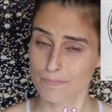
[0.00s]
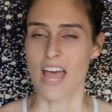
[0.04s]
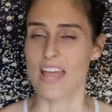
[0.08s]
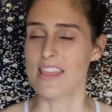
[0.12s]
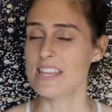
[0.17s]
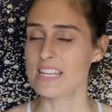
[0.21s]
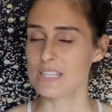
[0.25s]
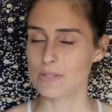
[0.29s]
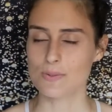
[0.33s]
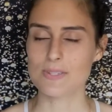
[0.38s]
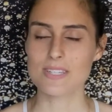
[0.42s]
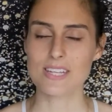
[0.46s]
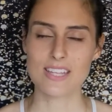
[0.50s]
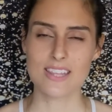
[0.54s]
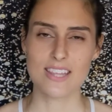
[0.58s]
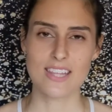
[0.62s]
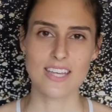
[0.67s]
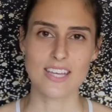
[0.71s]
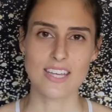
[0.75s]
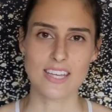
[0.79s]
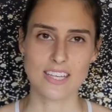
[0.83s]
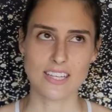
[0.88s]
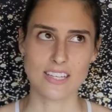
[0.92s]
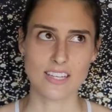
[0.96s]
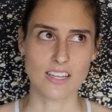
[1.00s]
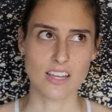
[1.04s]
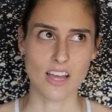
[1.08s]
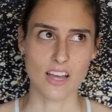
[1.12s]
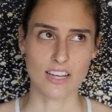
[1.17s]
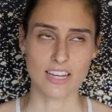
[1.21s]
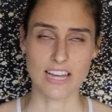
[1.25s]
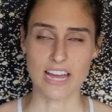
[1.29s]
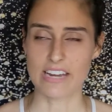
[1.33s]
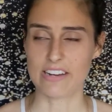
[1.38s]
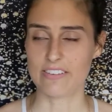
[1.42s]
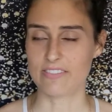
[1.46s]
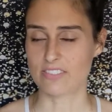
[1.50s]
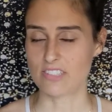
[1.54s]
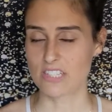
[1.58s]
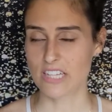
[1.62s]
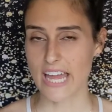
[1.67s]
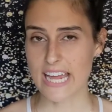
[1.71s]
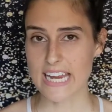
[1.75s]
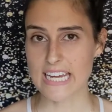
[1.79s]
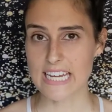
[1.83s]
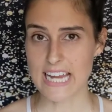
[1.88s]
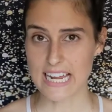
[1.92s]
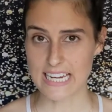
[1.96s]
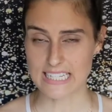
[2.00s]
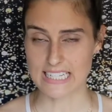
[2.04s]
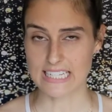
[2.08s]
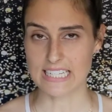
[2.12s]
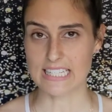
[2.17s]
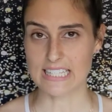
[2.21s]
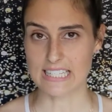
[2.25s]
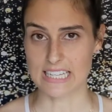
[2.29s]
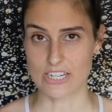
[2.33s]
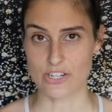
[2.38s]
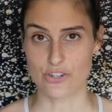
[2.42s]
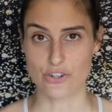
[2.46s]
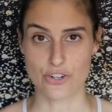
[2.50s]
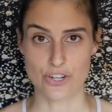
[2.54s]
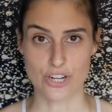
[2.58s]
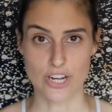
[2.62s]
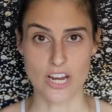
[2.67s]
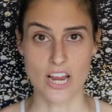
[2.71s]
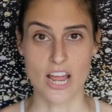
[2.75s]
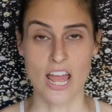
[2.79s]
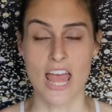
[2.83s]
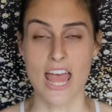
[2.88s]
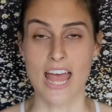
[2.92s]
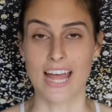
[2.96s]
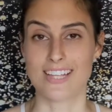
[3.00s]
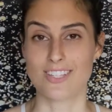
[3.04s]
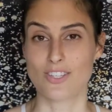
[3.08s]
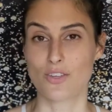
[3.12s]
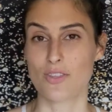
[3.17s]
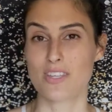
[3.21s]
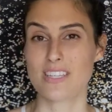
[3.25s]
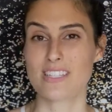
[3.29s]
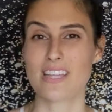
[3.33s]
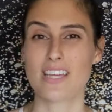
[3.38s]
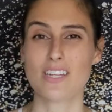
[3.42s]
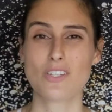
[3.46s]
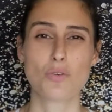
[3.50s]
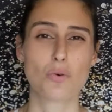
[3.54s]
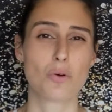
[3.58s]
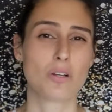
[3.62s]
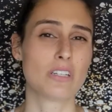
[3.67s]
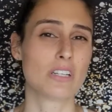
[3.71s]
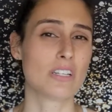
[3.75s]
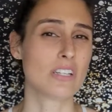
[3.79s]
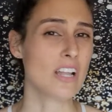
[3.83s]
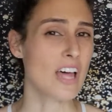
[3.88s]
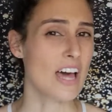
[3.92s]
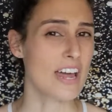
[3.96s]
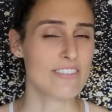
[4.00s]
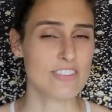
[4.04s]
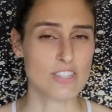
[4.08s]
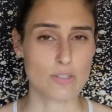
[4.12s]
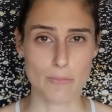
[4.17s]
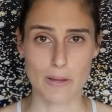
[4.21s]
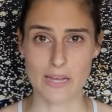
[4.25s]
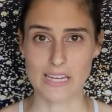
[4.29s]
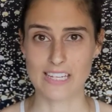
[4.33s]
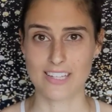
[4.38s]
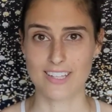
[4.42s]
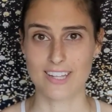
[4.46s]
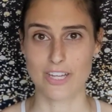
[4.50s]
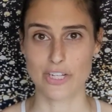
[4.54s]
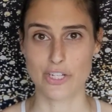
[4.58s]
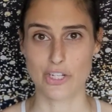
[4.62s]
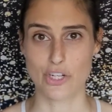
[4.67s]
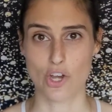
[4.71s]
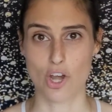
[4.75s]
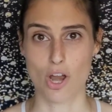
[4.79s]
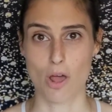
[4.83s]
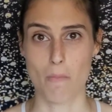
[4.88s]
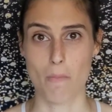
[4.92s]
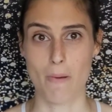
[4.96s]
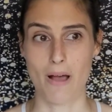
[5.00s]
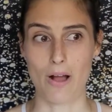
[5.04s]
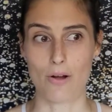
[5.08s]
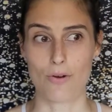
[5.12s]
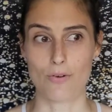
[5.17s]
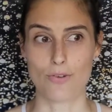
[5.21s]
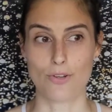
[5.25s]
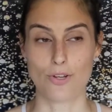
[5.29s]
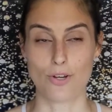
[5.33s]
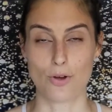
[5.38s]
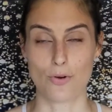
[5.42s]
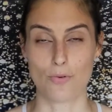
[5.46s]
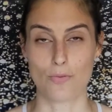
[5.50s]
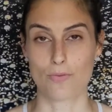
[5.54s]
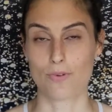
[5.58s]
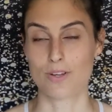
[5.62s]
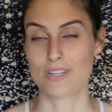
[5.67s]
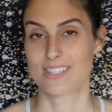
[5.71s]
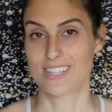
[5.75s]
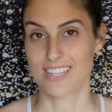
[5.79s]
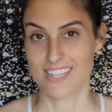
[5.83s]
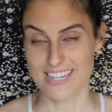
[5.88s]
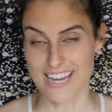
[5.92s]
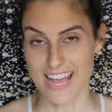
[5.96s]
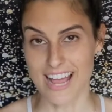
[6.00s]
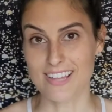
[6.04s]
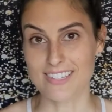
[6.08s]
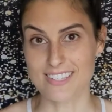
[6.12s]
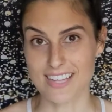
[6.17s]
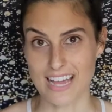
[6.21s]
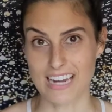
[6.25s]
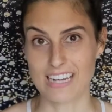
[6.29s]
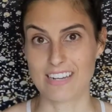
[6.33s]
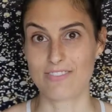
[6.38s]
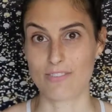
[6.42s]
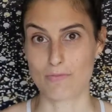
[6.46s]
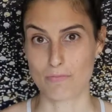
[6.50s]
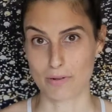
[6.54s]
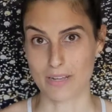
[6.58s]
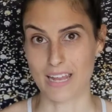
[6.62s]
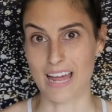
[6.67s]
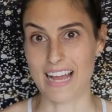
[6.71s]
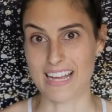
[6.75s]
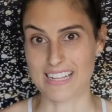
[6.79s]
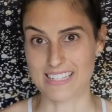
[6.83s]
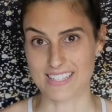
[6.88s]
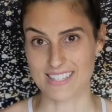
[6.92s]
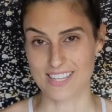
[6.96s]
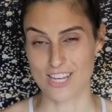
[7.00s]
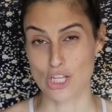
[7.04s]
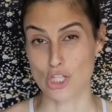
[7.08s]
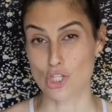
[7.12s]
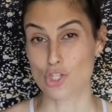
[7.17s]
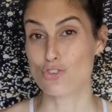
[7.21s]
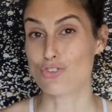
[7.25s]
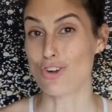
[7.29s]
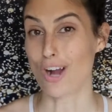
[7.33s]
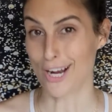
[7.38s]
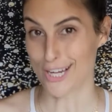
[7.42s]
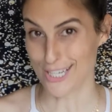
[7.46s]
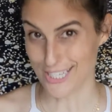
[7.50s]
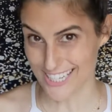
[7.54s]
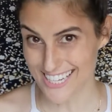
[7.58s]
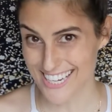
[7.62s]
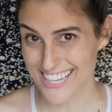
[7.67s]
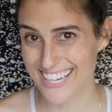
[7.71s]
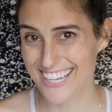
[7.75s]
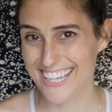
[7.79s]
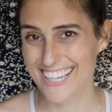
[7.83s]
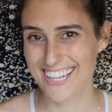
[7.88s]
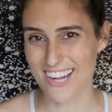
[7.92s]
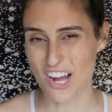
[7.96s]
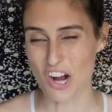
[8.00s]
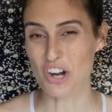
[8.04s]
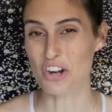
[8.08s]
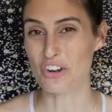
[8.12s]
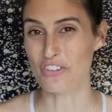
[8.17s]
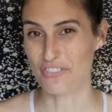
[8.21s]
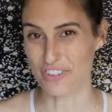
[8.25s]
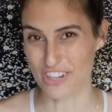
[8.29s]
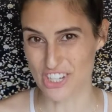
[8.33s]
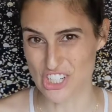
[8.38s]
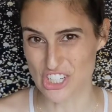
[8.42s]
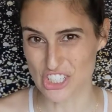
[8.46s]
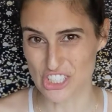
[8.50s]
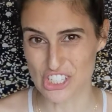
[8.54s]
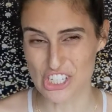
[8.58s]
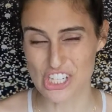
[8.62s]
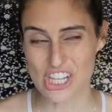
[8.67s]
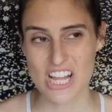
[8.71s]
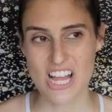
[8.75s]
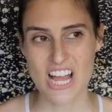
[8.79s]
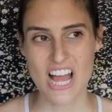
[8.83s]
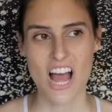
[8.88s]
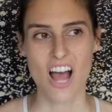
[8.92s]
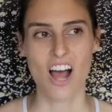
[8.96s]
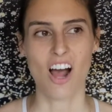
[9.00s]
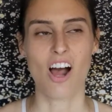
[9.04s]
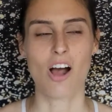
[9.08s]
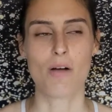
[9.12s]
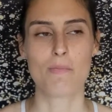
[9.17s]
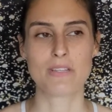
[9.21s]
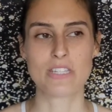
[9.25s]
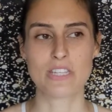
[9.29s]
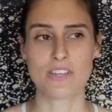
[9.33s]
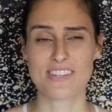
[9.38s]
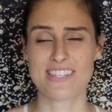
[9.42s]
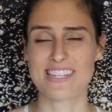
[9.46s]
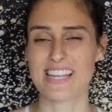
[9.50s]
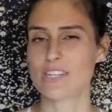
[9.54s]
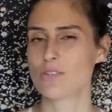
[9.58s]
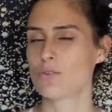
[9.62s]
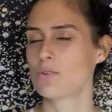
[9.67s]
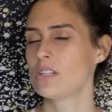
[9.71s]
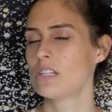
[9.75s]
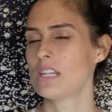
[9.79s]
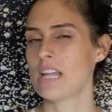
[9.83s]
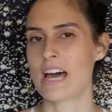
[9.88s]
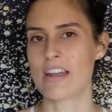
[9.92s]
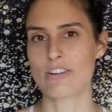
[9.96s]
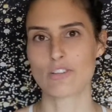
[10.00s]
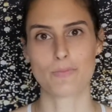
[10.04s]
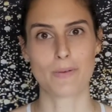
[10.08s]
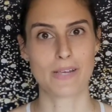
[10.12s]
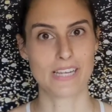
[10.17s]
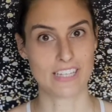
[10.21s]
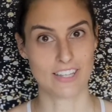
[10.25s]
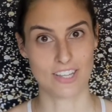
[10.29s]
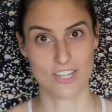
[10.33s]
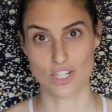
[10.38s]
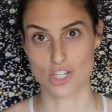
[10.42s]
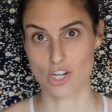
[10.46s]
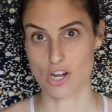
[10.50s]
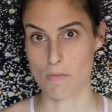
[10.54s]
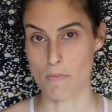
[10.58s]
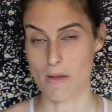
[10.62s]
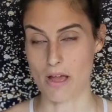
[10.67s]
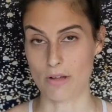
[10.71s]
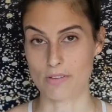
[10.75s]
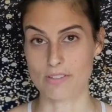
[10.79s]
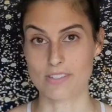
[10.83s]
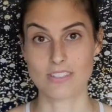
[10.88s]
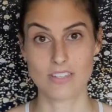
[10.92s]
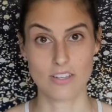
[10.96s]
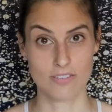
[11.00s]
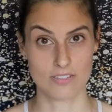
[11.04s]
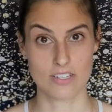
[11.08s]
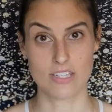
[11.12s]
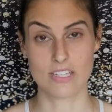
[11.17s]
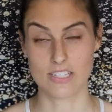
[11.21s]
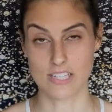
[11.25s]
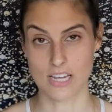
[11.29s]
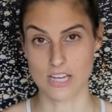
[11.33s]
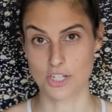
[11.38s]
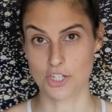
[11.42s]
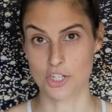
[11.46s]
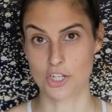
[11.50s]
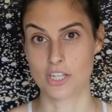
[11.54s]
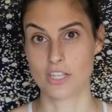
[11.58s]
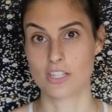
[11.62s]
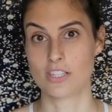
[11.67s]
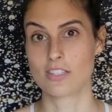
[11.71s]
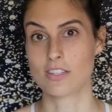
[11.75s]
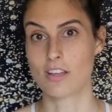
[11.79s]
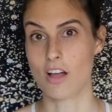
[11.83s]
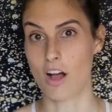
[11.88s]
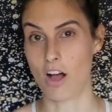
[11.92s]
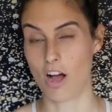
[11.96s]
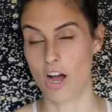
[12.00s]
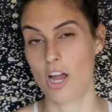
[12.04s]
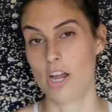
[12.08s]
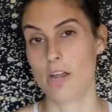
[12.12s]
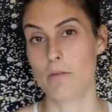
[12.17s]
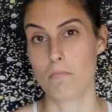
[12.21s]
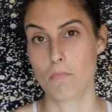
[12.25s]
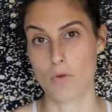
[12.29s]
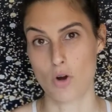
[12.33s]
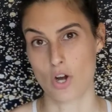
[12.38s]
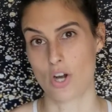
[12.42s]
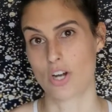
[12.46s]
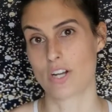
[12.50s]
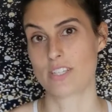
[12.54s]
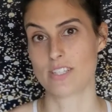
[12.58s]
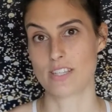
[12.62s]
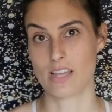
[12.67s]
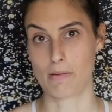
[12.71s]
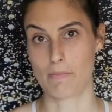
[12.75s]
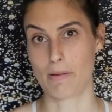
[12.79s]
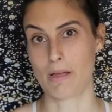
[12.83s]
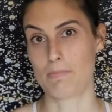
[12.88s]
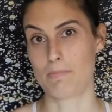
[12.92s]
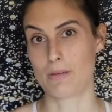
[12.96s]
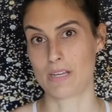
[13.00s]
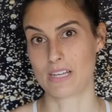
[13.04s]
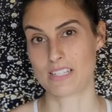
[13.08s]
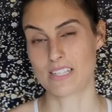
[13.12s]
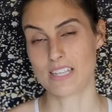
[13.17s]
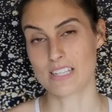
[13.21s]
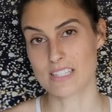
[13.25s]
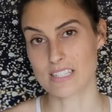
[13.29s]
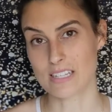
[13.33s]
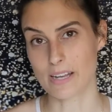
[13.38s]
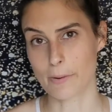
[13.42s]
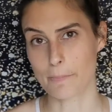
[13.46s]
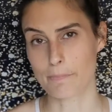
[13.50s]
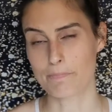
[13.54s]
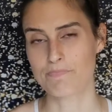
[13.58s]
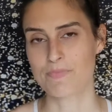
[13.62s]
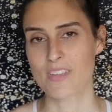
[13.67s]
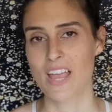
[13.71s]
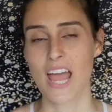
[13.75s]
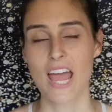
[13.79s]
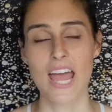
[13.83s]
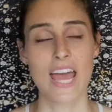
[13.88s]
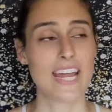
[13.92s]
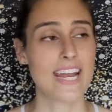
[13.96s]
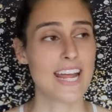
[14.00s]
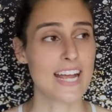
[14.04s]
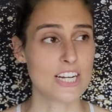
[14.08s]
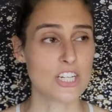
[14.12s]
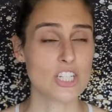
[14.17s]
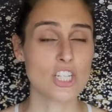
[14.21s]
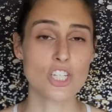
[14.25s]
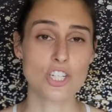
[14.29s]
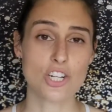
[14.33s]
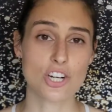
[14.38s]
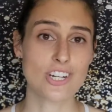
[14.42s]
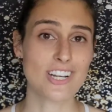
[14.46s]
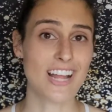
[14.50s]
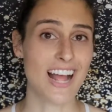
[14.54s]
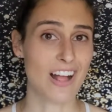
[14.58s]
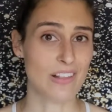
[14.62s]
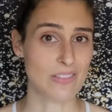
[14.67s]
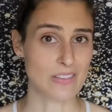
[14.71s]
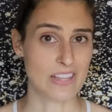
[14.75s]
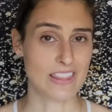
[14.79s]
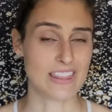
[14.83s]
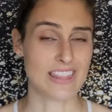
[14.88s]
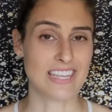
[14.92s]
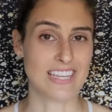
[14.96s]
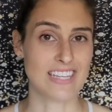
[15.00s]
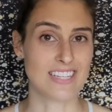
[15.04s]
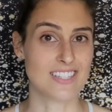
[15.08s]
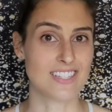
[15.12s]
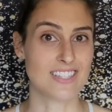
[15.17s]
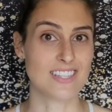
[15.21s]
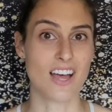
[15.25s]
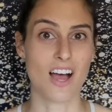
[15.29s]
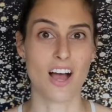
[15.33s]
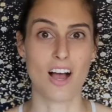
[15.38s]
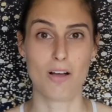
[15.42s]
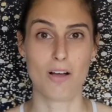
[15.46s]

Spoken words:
And this was in the kind of late 19th century, and so this led to a lot of speculation about, because canals kind of implies constructed, artificial, and so this led to a lot of speculation about civilizations on Mars that might be existing. It actually turned out that these